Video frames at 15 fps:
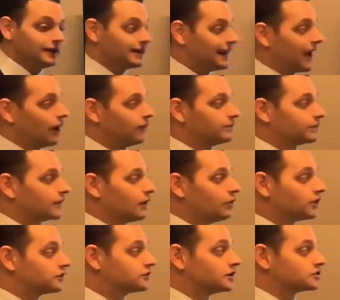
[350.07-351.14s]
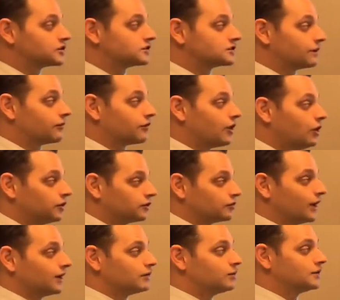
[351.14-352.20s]
Now, I want to touch on some of our holdings.
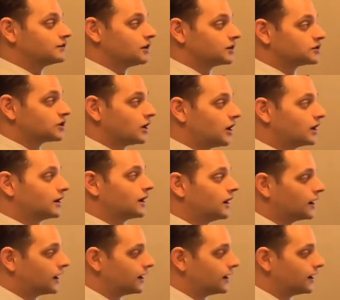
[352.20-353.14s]
Why don't we touch on